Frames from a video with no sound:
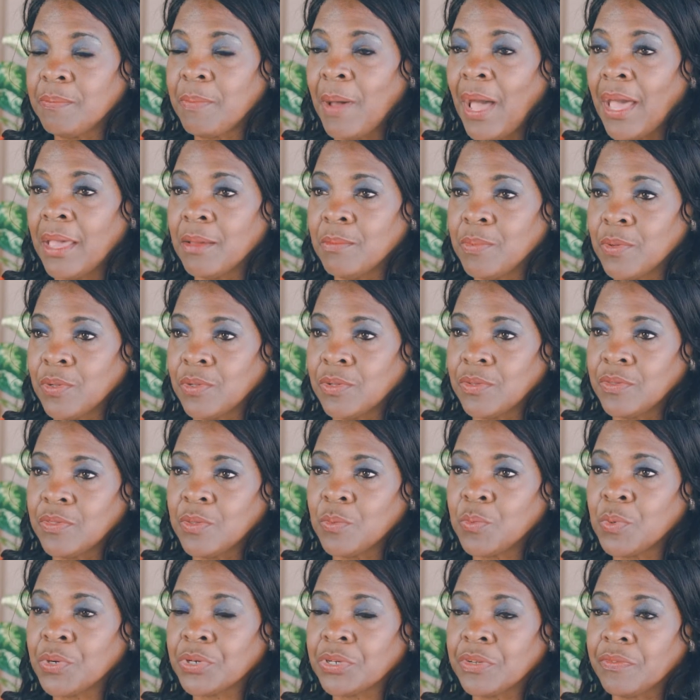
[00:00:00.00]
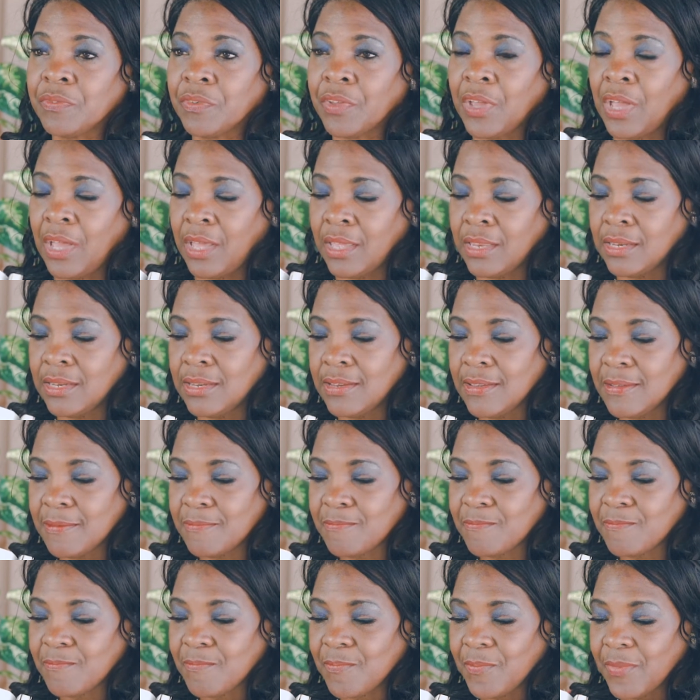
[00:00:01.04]
Bible, the Word of God.
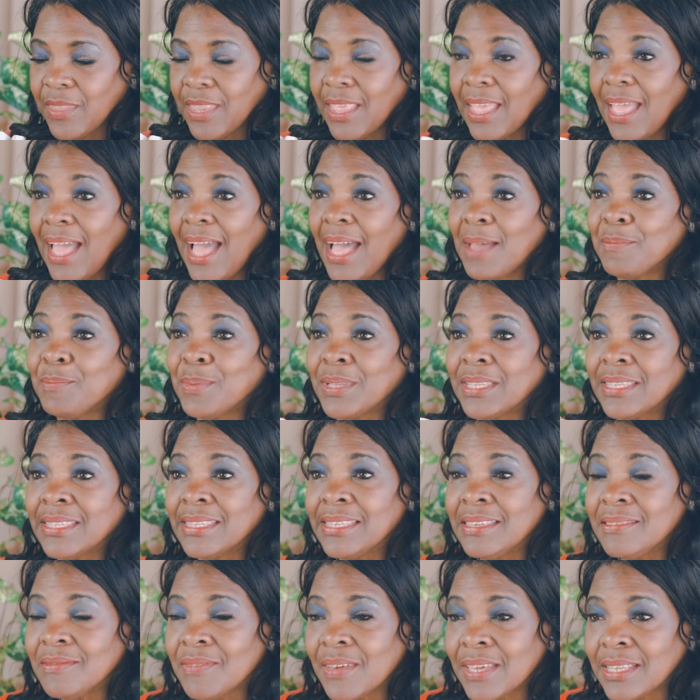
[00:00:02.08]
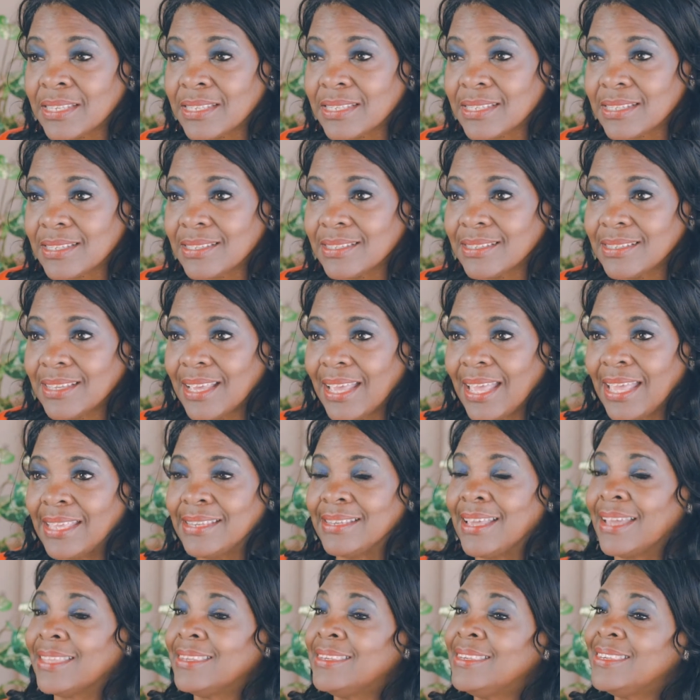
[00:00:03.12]
I believe it
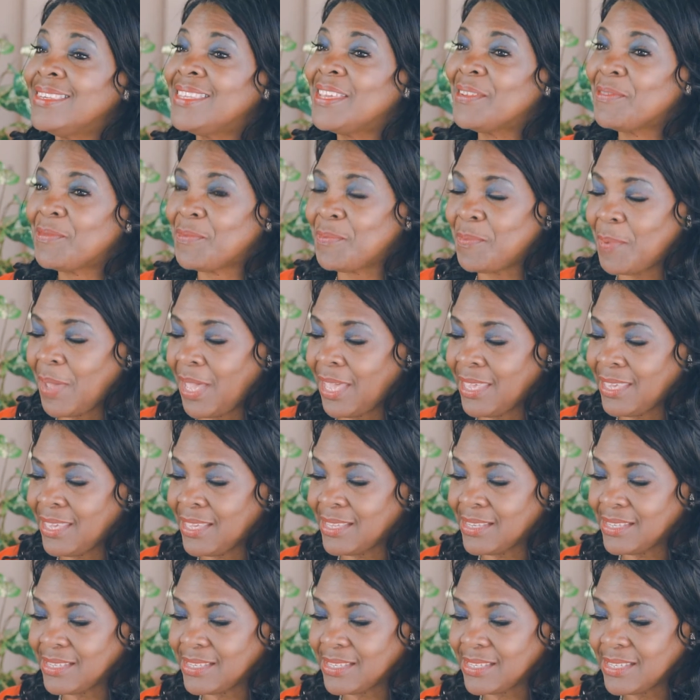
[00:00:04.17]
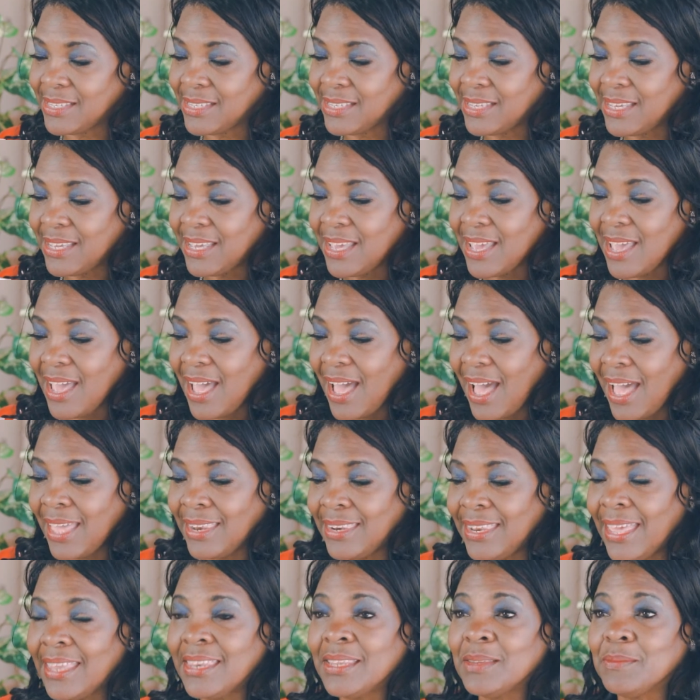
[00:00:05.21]
and I live by it. I
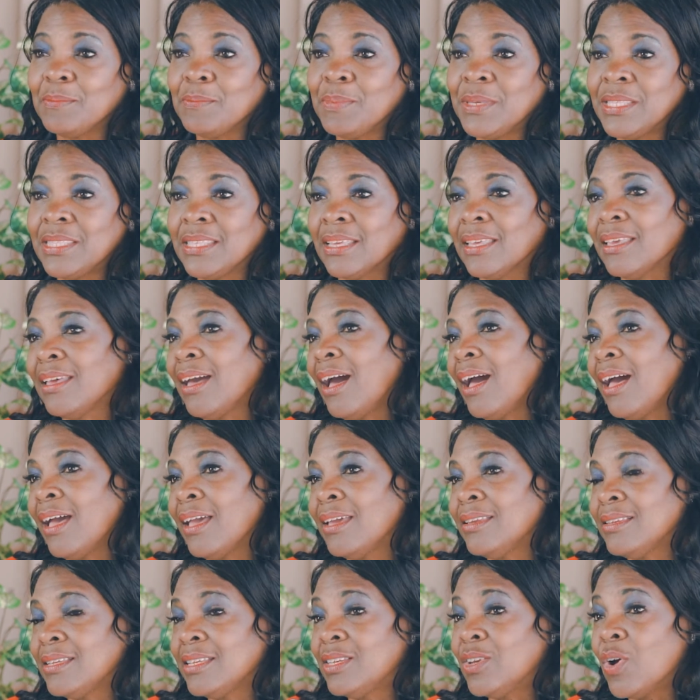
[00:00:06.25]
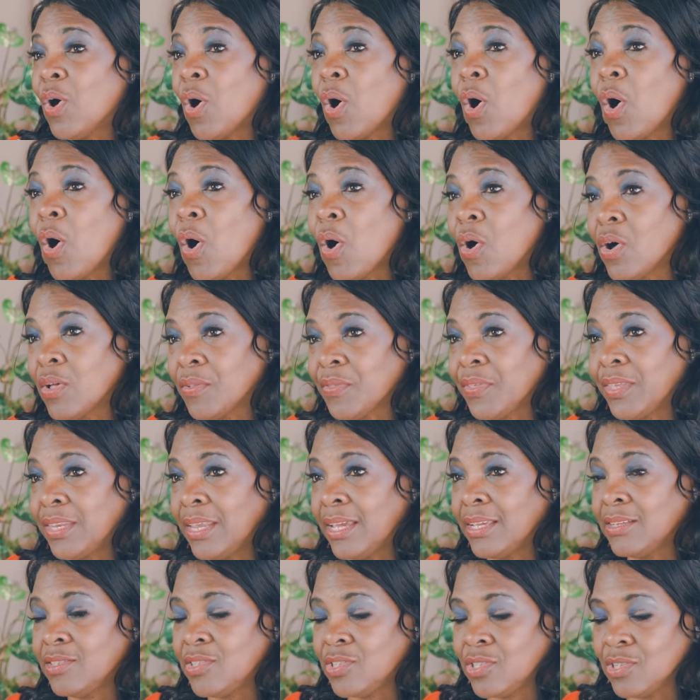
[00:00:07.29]
let it be the guide in all that
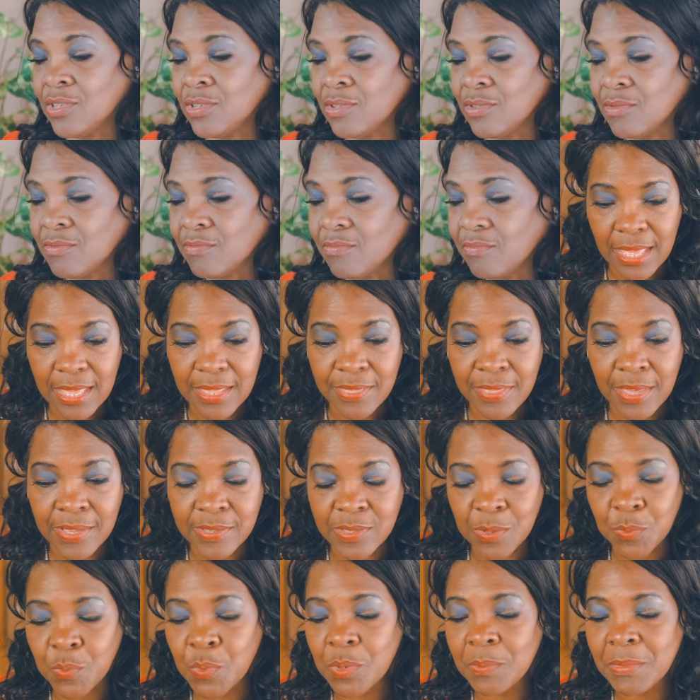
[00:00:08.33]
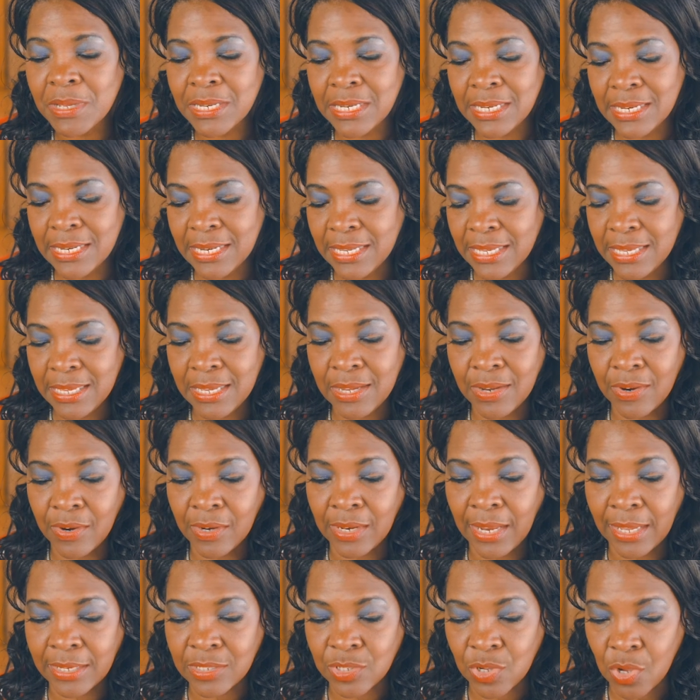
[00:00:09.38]
I do. There's a woman in here I'd
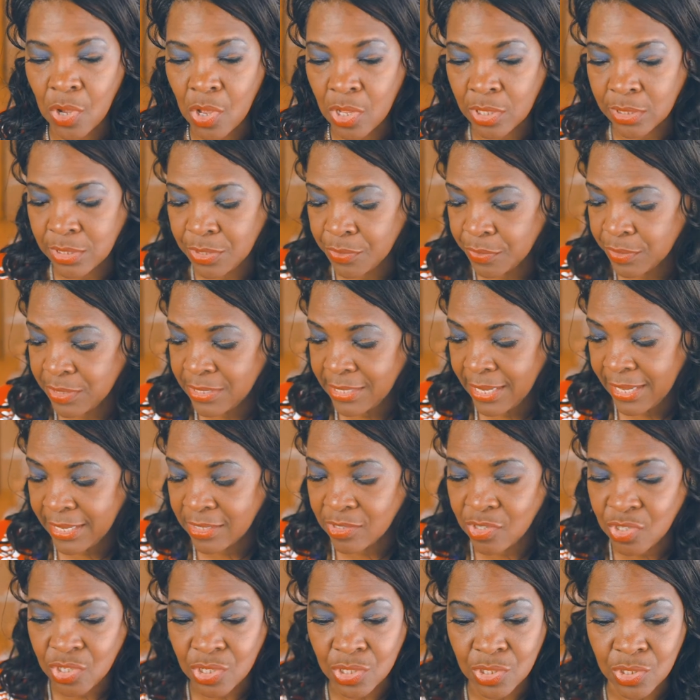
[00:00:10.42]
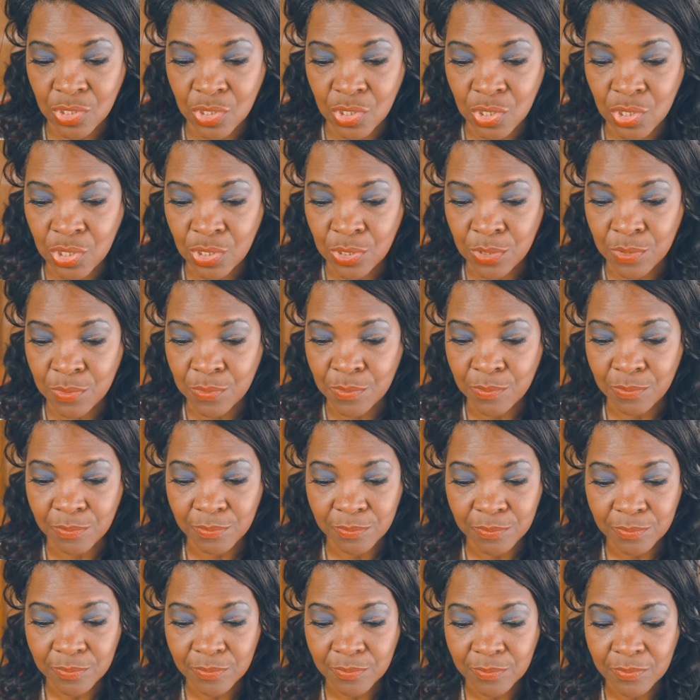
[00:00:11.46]
like to call your attention to,
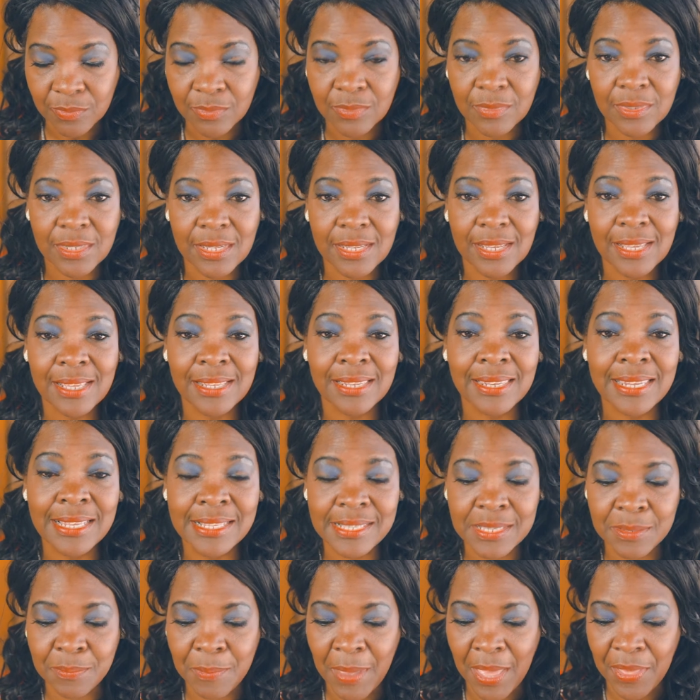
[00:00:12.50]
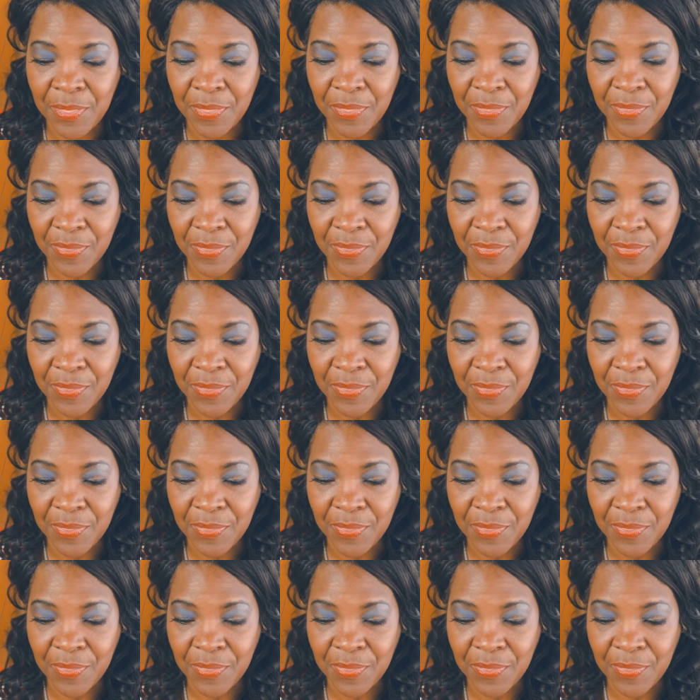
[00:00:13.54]
Elizabeth.